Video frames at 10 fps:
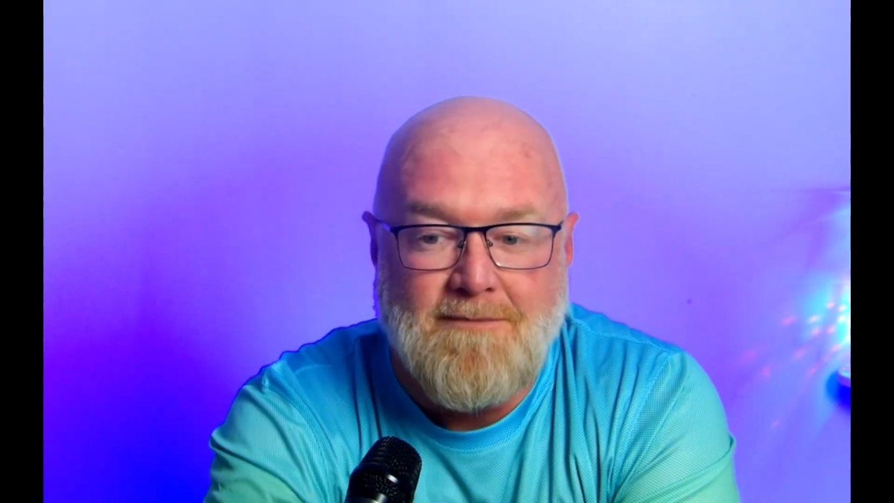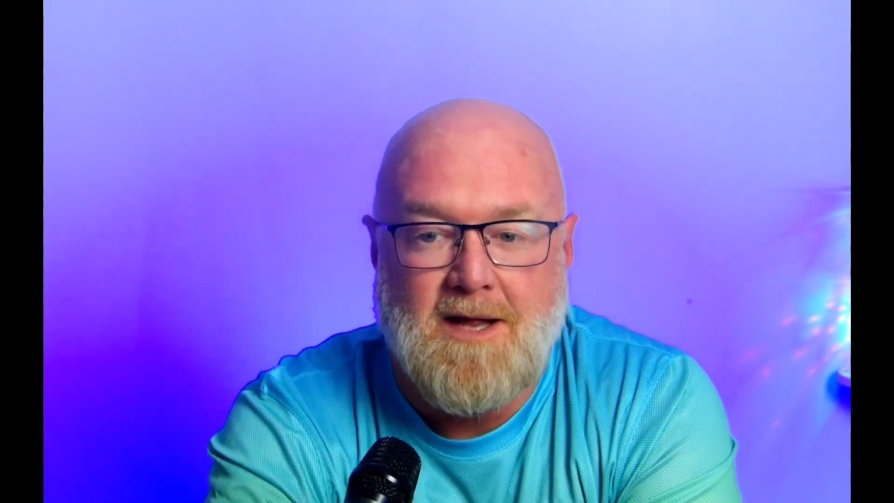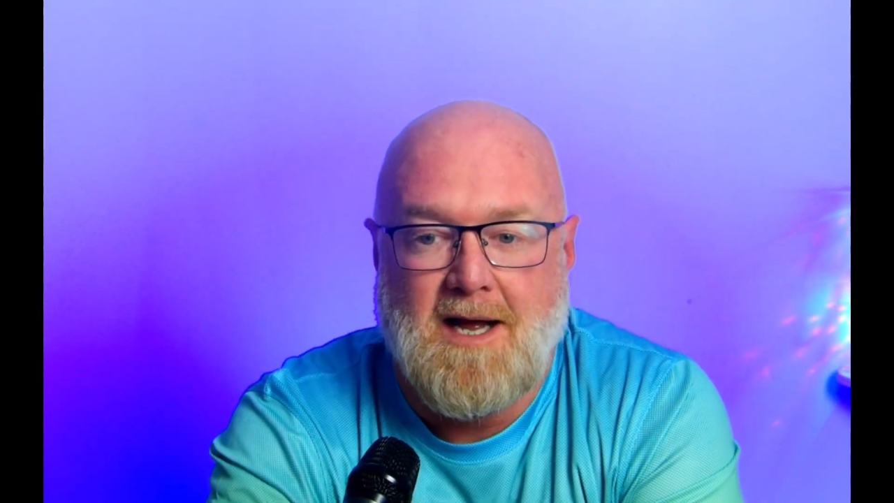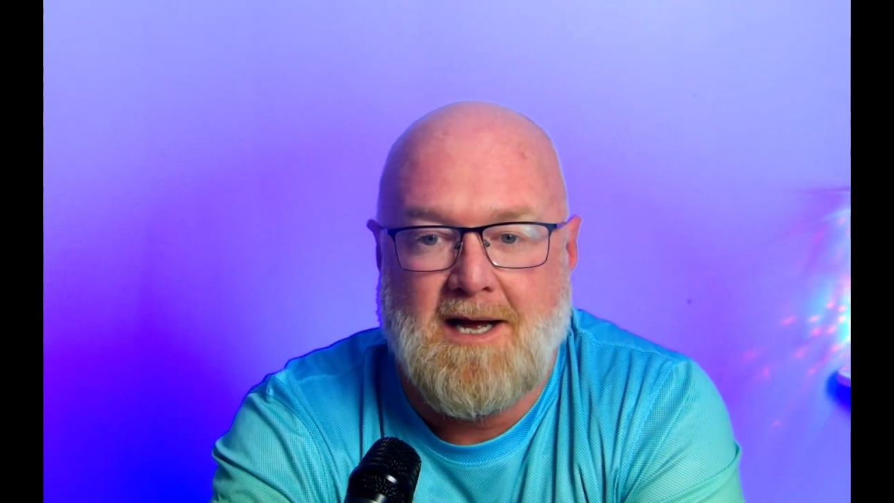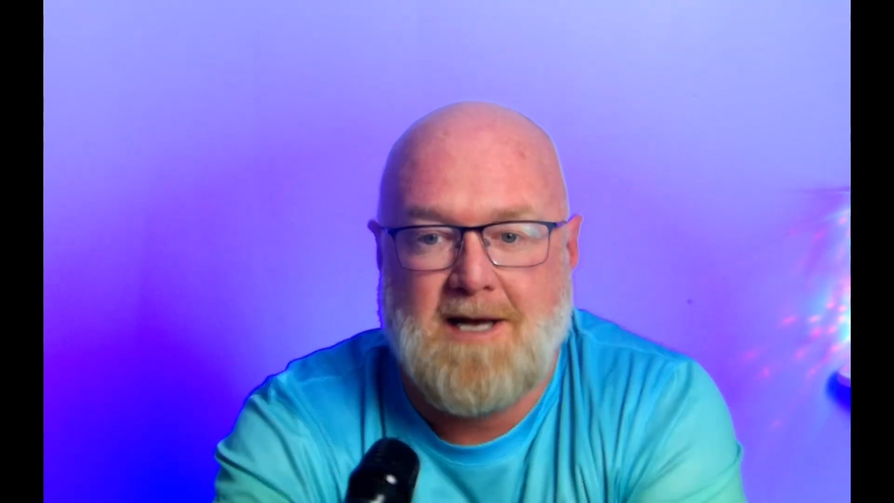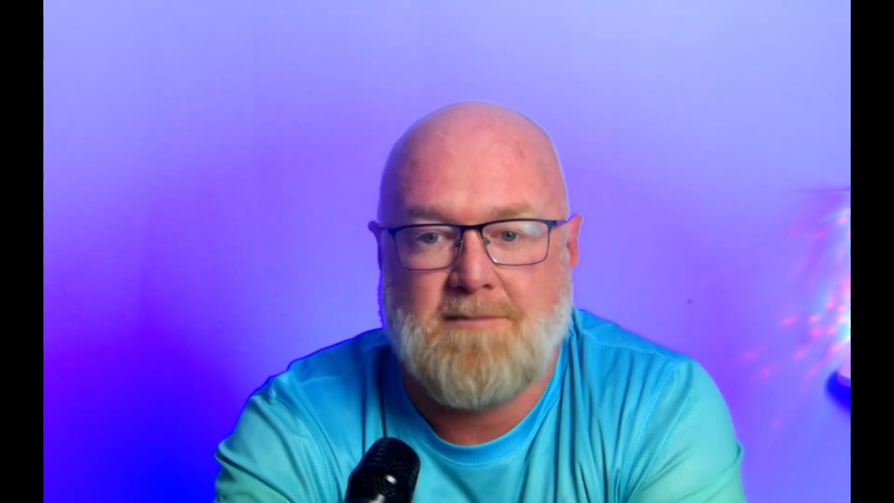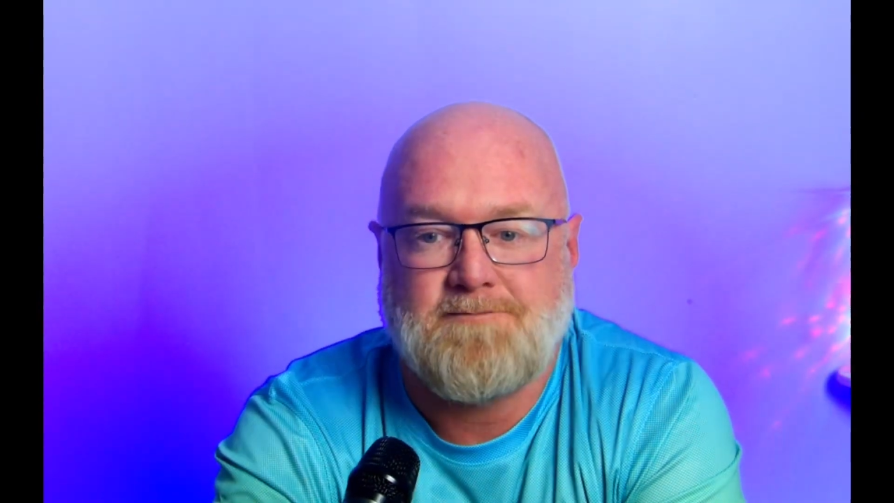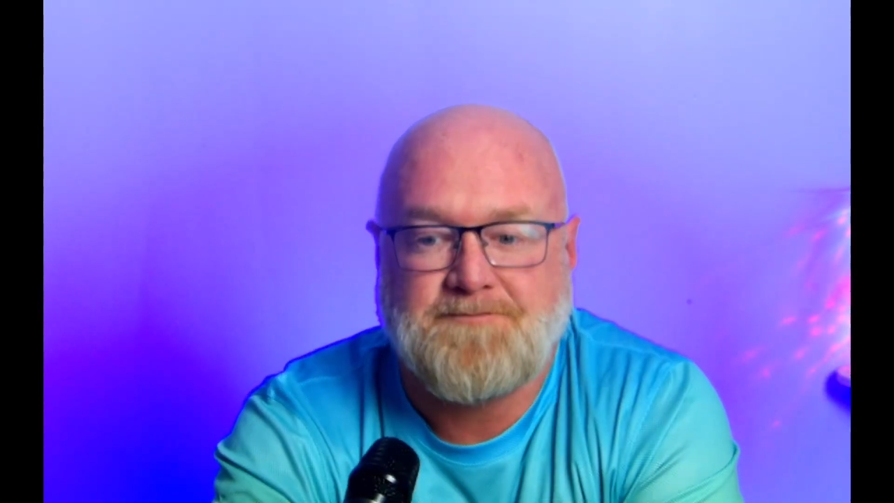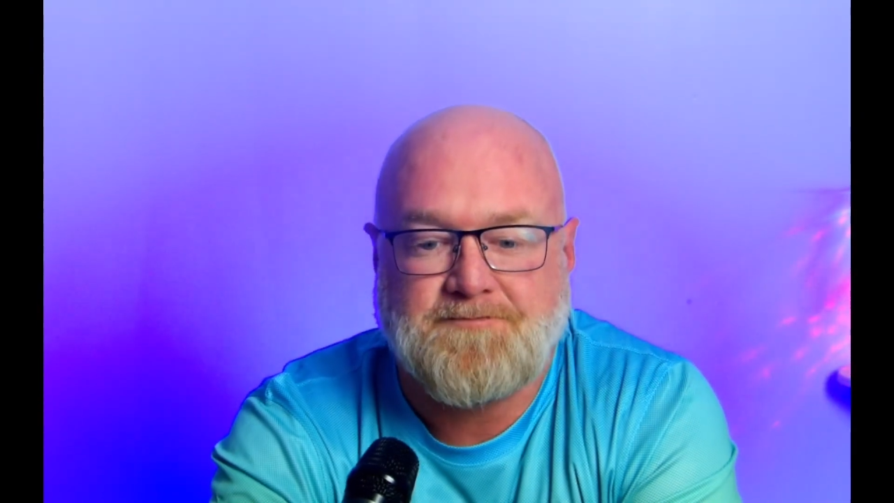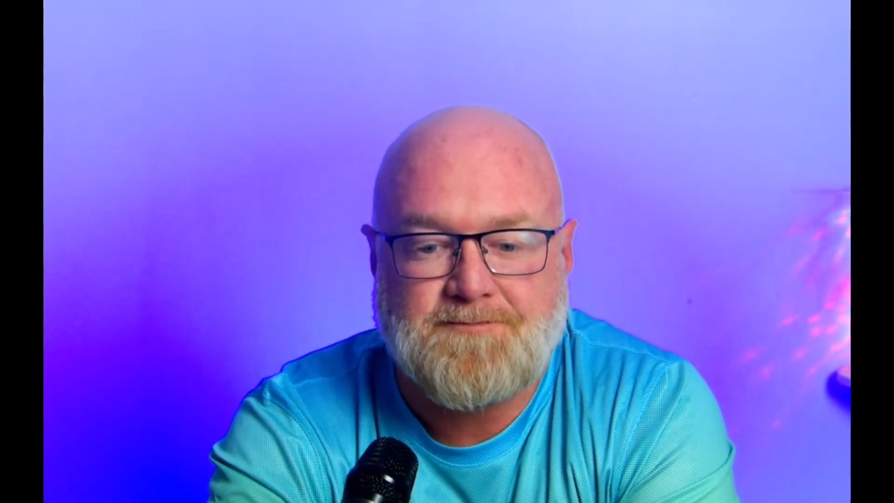Um,
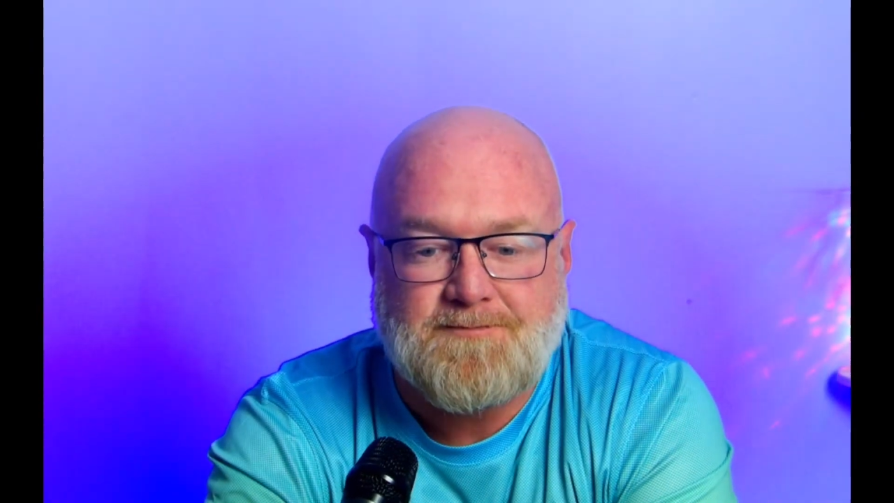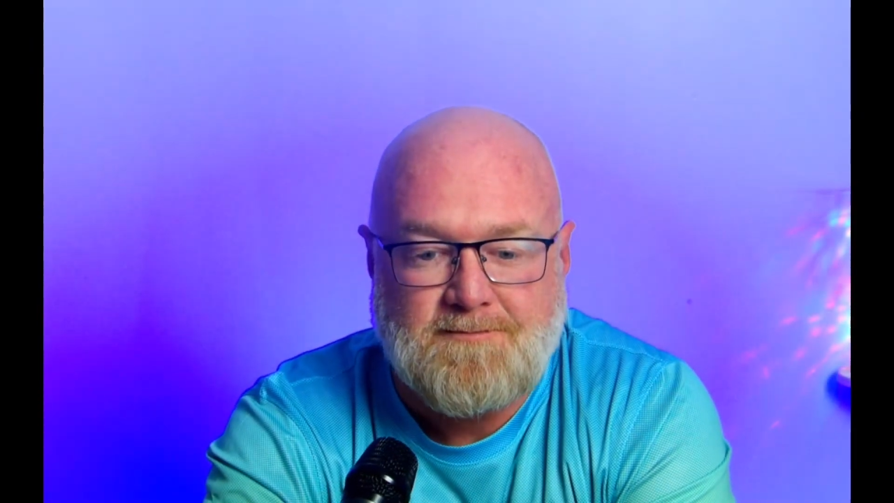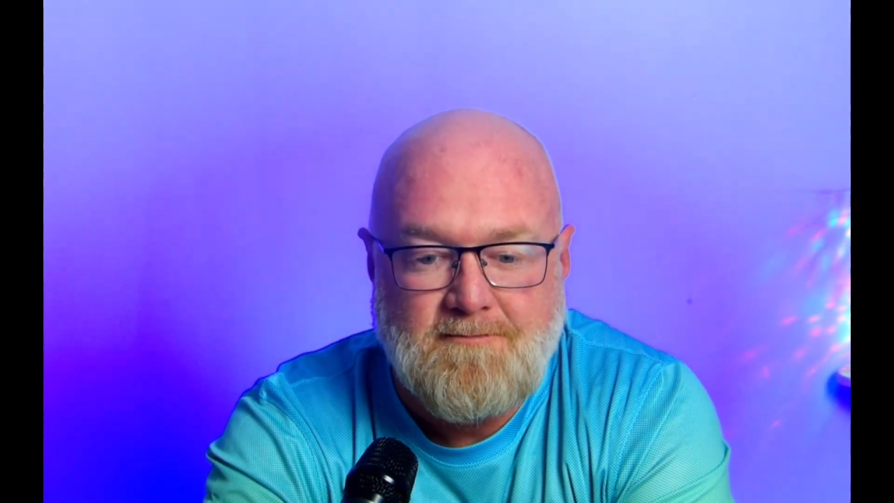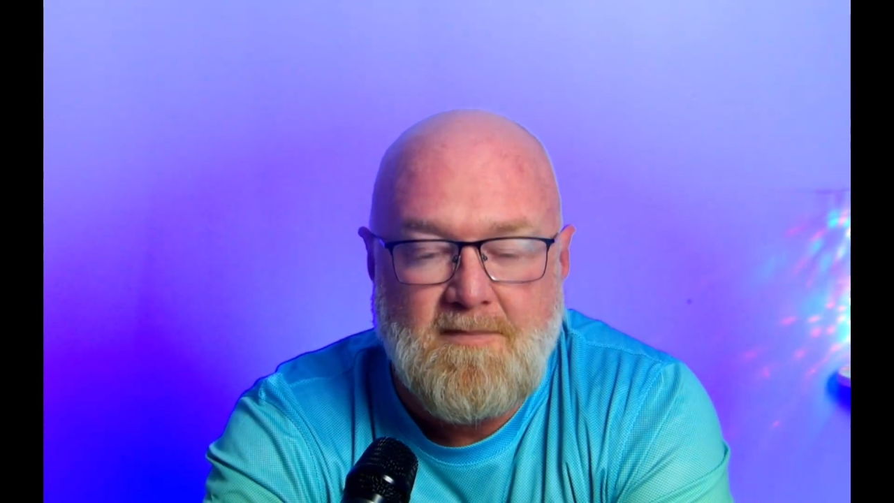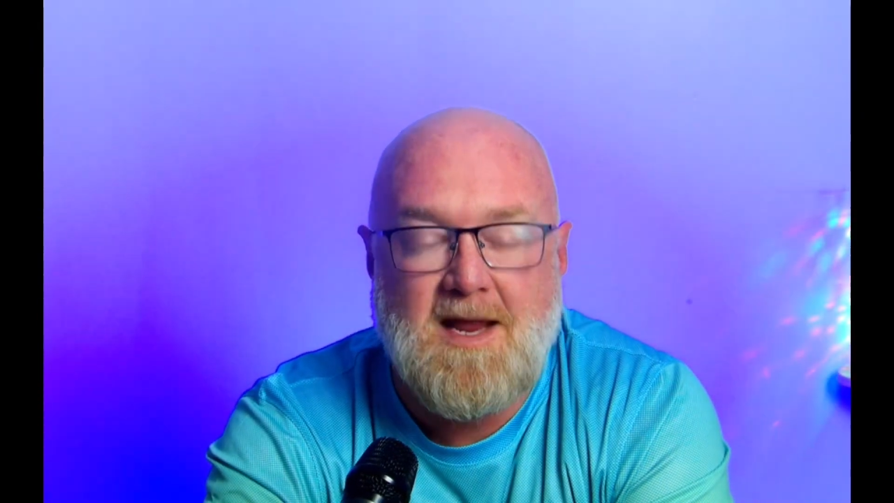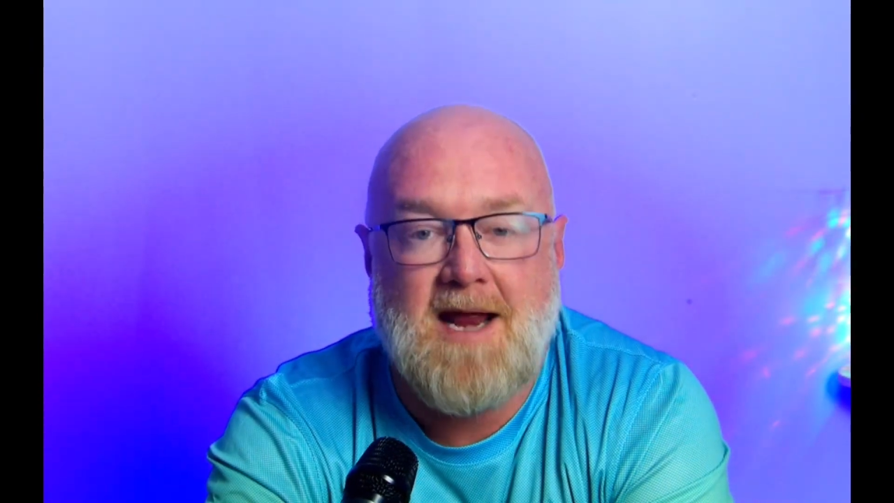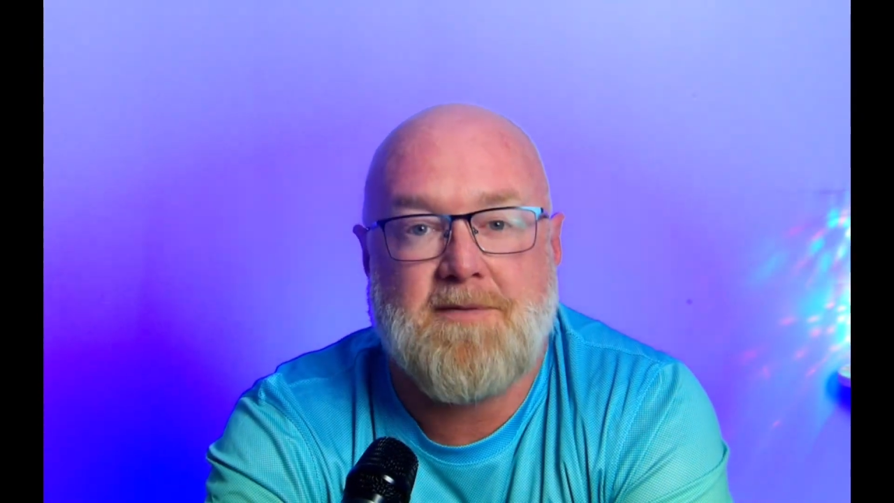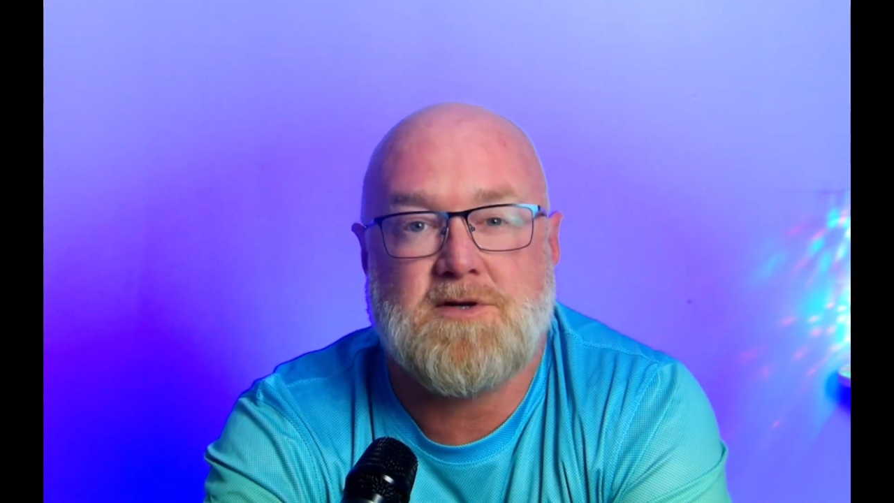and there's